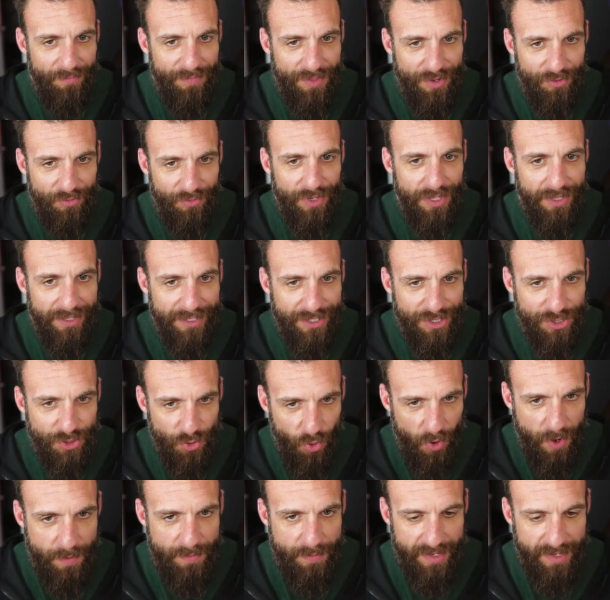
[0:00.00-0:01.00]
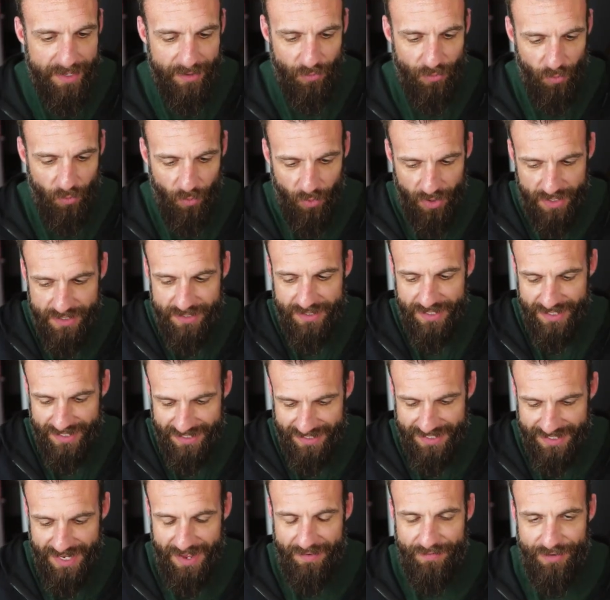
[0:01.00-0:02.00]
the real enjoyment was the
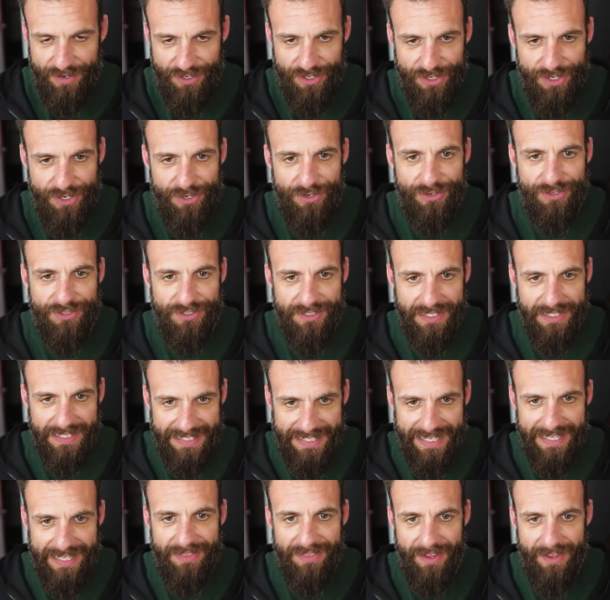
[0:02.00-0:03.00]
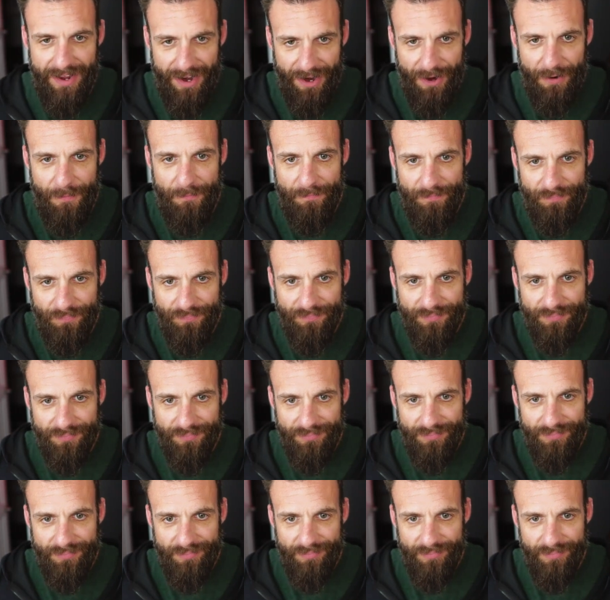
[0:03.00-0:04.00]
seven years to get there.
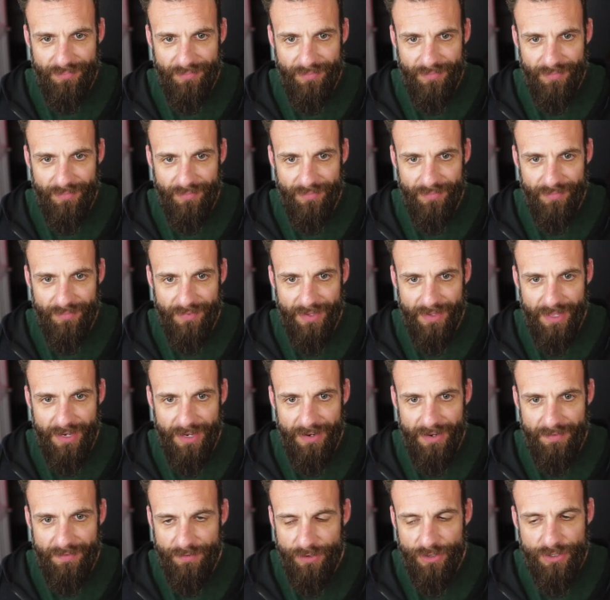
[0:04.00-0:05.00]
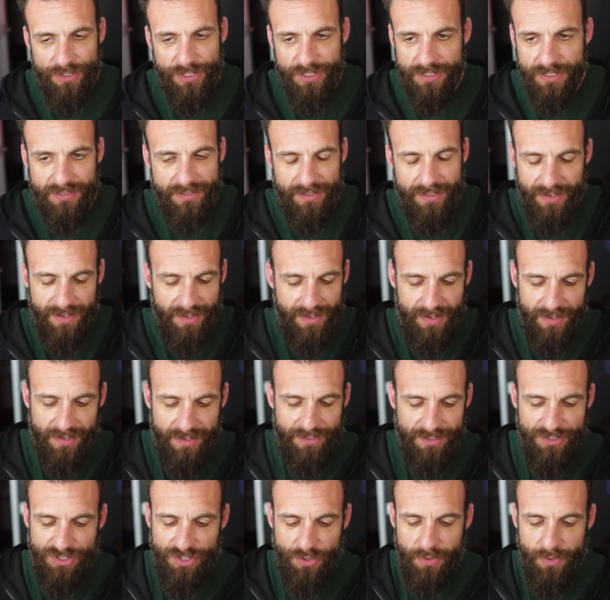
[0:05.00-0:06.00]
And if you're just
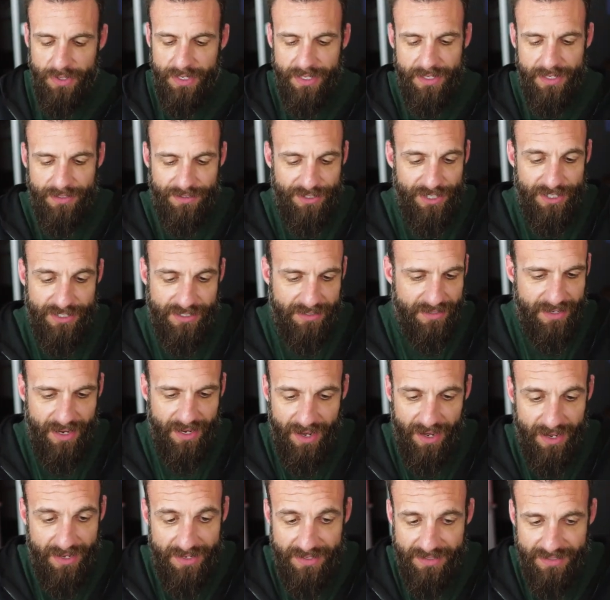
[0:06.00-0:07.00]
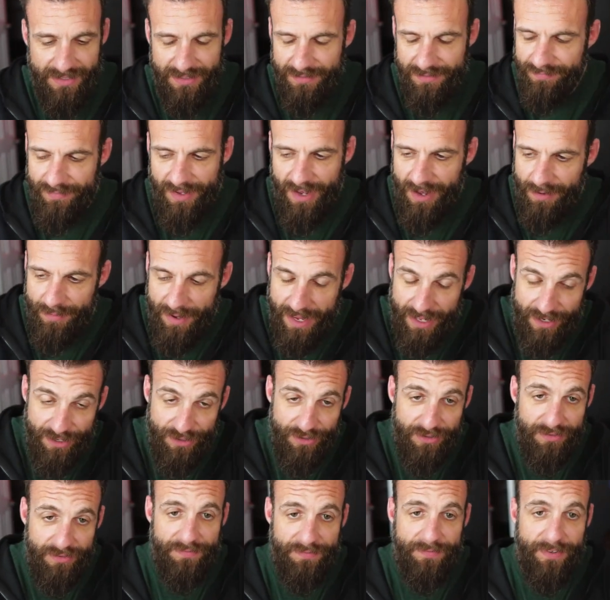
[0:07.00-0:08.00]
doing it just cause, nah, man,
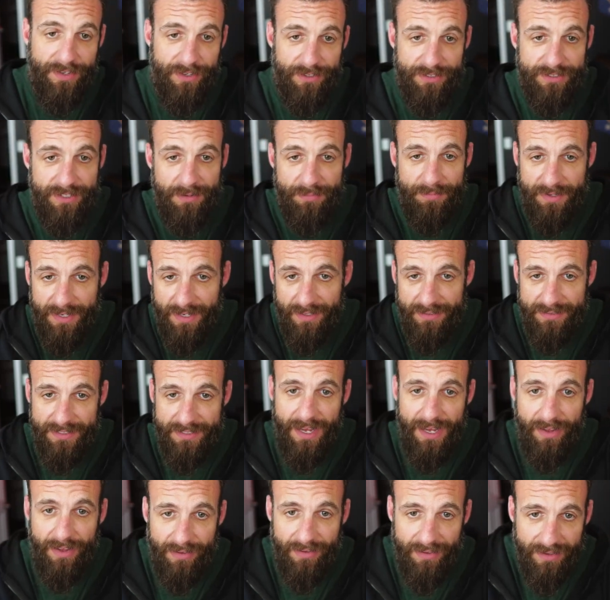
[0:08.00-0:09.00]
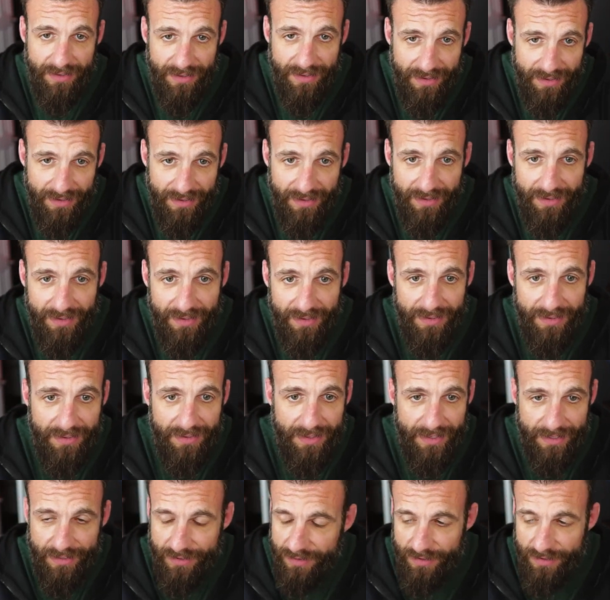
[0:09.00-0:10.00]
you need to figure something else out.
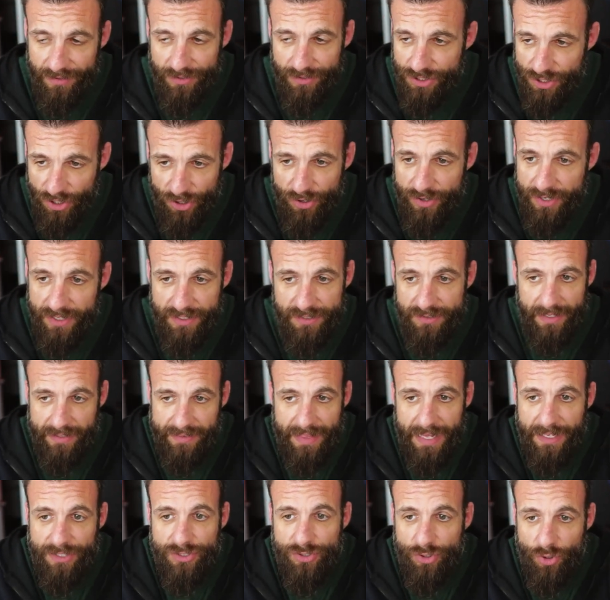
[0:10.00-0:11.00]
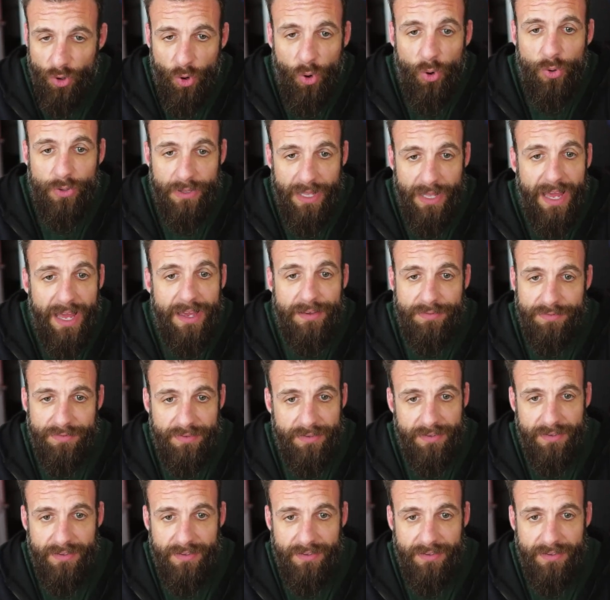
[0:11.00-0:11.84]
Like the journey is, that's your whole life.